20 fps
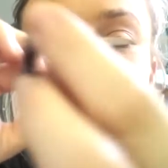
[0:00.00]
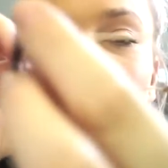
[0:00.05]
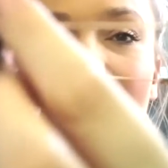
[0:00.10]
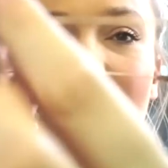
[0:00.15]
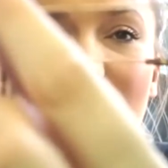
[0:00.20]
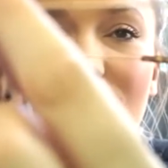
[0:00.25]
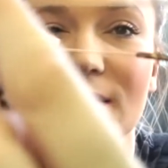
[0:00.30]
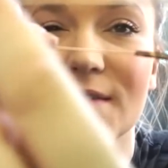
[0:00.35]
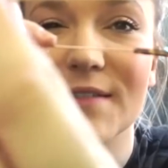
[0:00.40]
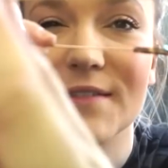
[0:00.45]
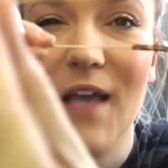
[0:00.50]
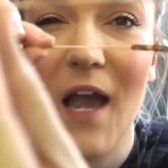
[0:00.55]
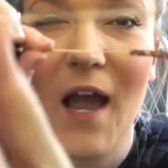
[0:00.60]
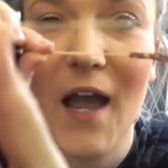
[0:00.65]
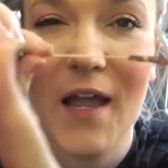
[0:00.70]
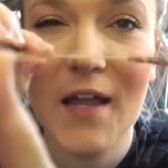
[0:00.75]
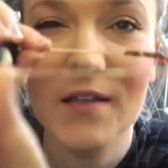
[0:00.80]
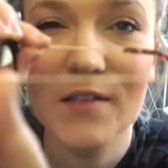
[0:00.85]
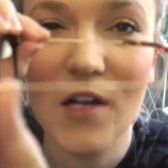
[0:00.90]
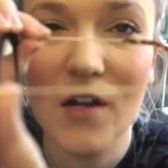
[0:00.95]
then the
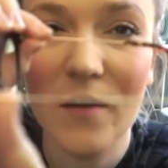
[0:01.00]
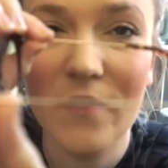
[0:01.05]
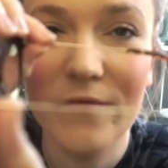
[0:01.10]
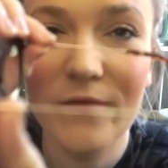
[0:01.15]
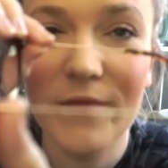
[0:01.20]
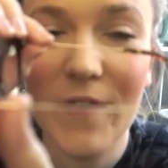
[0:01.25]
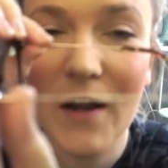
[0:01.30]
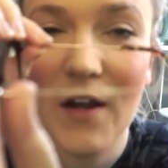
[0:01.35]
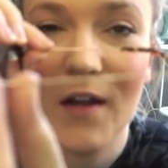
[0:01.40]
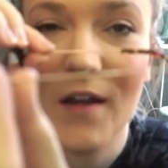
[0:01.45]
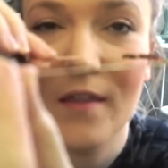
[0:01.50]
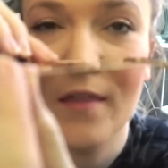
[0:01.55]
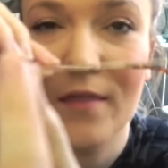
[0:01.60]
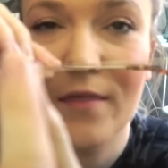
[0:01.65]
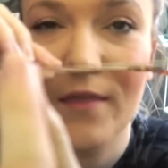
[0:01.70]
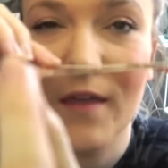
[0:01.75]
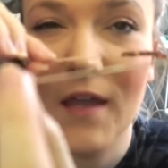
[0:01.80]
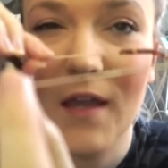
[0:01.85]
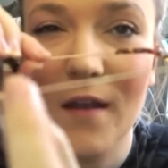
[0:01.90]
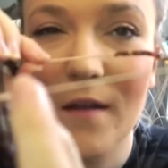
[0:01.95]
sides are very
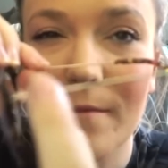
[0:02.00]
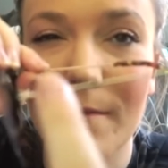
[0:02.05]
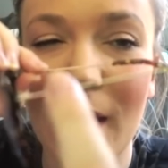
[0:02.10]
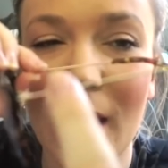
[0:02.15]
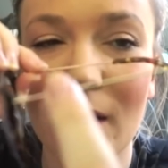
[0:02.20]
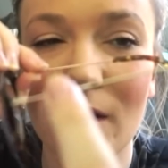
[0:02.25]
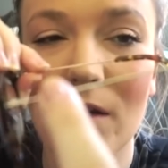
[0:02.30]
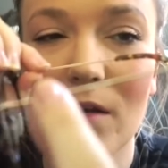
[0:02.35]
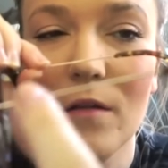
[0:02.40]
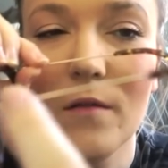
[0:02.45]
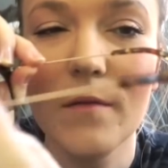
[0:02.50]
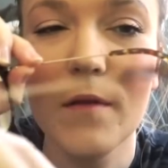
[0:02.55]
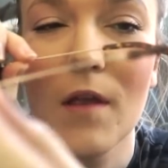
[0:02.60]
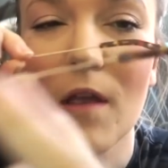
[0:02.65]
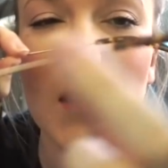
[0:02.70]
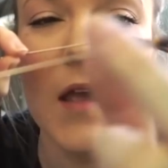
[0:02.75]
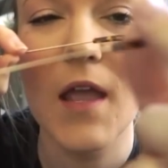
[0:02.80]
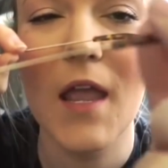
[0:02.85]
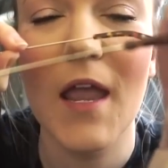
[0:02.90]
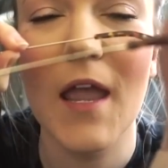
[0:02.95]
thin metal
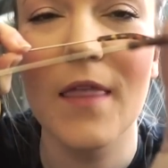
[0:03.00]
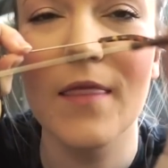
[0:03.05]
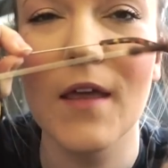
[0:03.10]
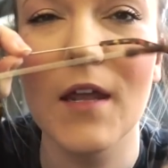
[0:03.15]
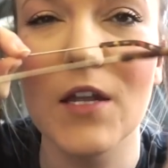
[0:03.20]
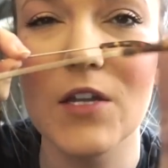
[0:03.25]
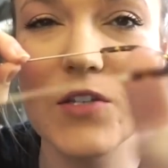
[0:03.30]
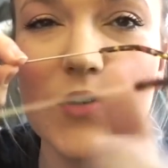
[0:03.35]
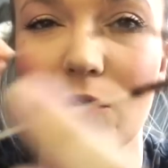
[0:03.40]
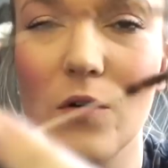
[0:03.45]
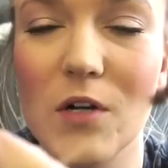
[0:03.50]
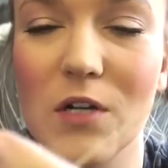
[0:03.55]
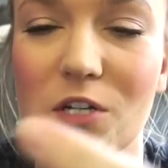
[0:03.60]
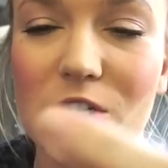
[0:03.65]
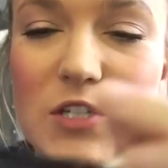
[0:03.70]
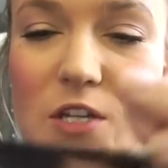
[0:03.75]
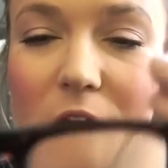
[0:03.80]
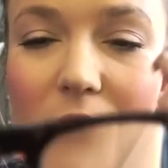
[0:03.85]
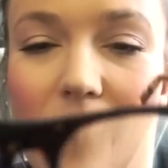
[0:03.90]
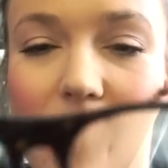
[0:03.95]
and then a
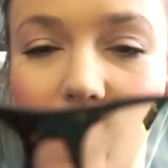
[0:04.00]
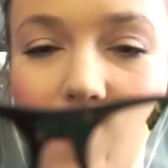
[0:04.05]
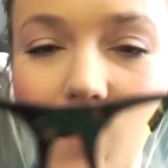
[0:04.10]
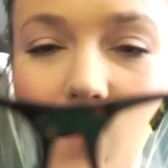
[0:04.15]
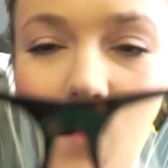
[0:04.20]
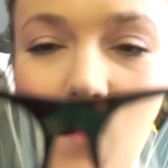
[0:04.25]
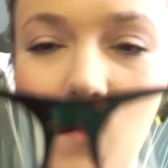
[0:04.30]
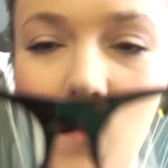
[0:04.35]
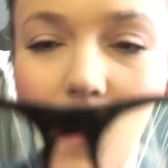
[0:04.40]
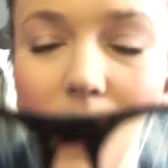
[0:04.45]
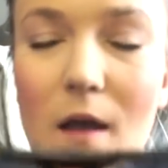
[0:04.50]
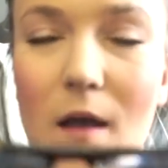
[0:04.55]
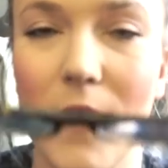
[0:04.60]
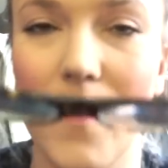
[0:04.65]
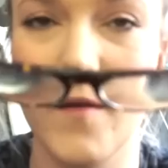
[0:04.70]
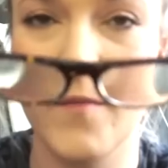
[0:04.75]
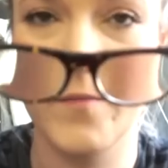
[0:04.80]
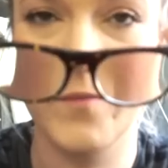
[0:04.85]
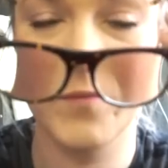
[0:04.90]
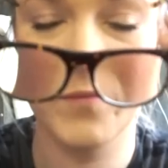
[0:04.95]
tortoiseshell
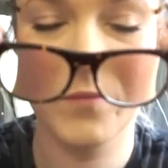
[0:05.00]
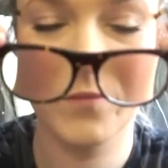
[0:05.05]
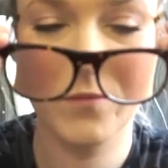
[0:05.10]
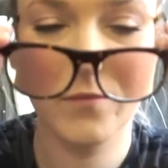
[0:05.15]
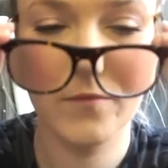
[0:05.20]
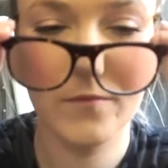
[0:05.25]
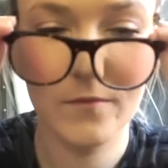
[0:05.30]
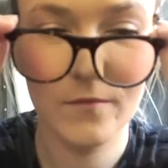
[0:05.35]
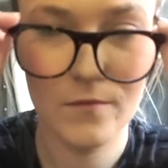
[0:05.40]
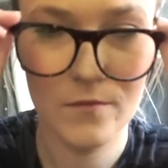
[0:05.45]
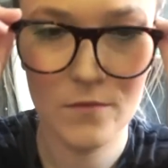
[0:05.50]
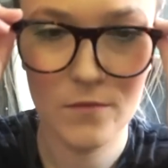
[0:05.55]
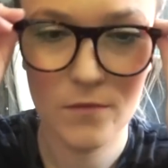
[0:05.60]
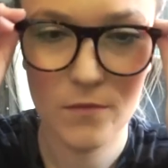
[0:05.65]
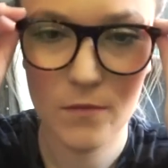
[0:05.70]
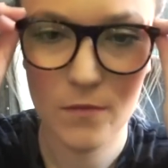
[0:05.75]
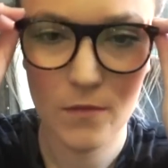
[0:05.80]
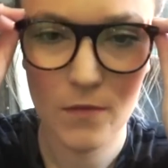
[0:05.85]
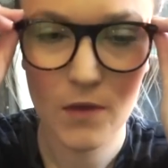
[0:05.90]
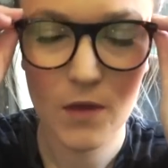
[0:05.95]
um,
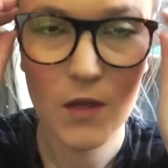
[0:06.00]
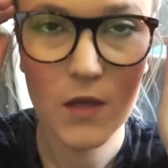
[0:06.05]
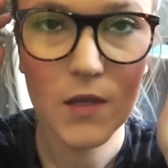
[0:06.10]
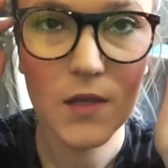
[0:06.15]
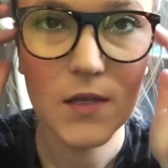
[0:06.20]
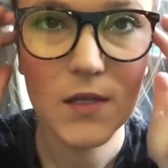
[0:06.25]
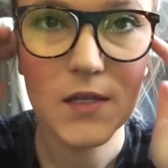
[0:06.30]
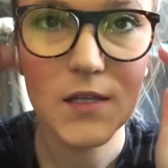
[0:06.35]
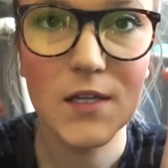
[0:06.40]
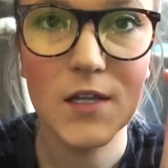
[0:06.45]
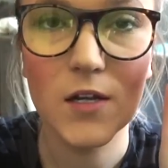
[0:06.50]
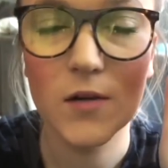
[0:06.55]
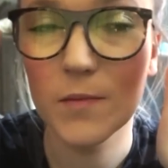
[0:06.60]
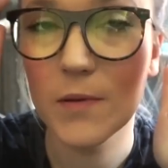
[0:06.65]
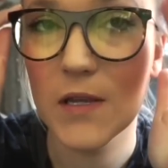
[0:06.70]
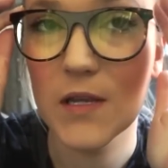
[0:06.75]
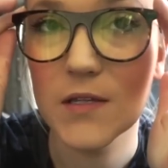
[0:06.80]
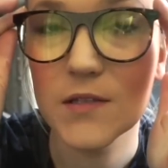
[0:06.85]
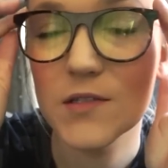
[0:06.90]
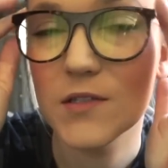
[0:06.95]

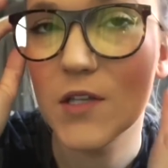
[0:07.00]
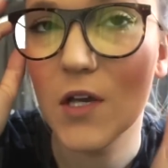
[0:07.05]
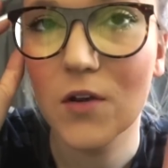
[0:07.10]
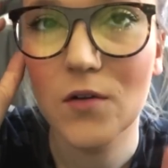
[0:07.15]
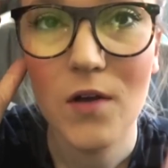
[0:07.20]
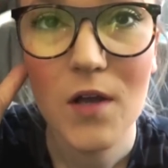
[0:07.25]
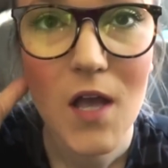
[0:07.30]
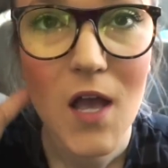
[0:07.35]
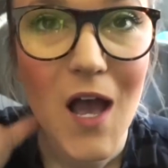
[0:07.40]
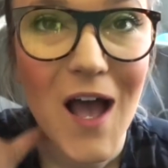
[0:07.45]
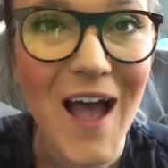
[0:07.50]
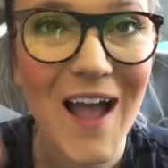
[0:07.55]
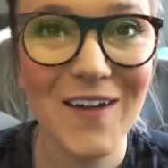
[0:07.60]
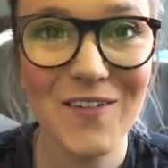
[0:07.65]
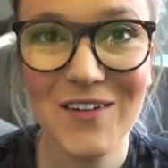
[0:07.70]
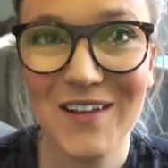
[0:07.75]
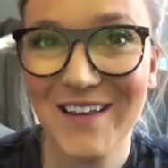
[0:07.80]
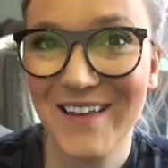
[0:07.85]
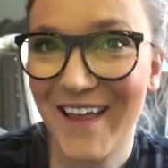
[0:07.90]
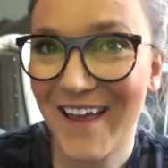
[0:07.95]
earpiece. So I
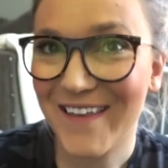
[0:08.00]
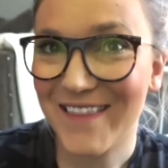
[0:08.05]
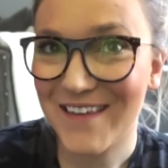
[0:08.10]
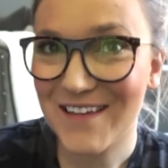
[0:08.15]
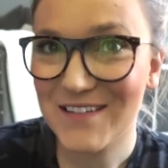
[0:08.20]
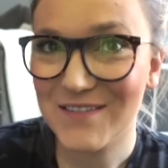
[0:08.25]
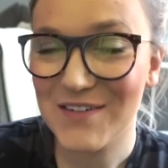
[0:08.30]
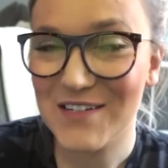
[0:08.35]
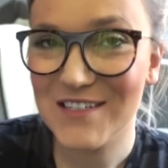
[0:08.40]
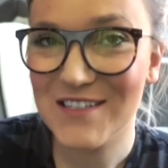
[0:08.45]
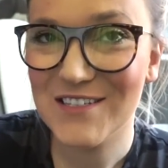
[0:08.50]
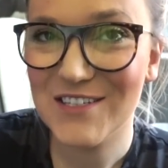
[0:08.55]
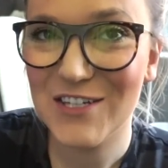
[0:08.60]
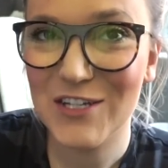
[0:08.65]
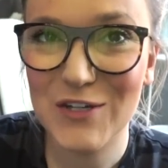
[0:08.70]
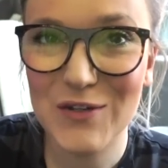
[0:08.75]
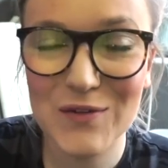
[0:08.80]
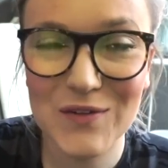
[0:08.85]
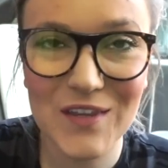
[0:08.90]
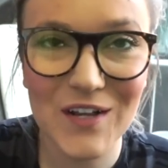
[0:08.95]
really like these ones
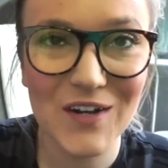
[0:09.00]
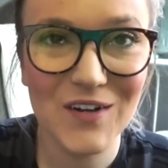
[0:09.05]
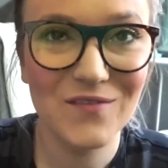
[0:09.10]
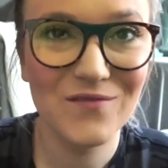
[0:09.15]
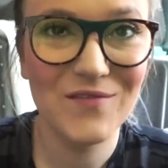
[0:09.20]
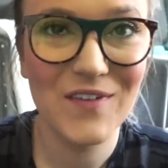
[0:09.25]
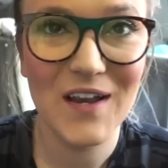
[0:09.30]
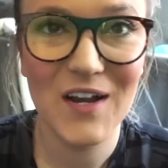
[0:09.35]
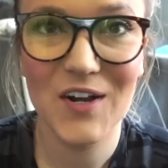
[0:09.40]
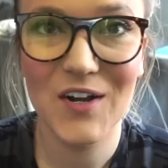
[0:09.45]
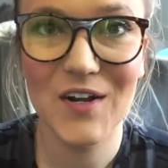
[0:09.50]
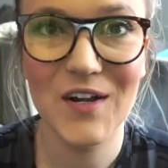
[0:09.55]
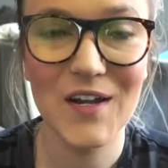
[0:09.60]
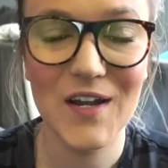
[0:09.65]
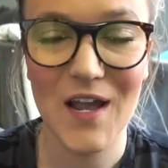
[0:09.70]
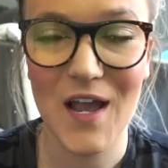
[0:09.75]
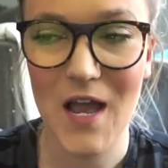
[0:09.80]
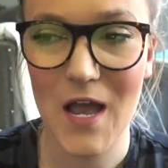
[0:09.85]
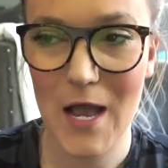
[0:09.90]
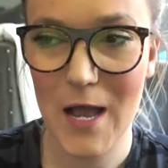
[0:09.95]
too. They're
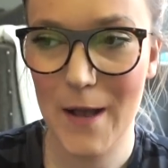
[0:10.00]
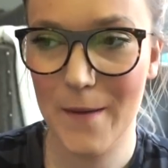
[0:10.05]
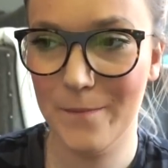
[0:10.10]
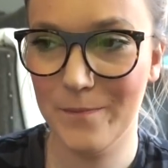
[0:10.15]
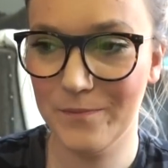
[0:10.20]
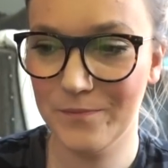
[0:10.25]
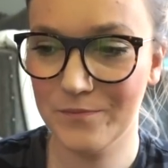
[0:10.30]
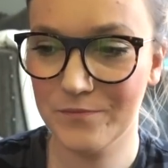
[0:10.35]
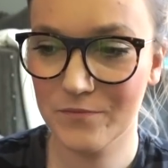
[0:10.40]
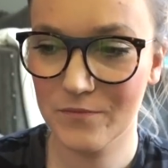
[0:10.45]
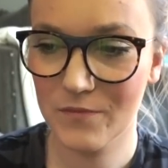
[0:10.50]
very um,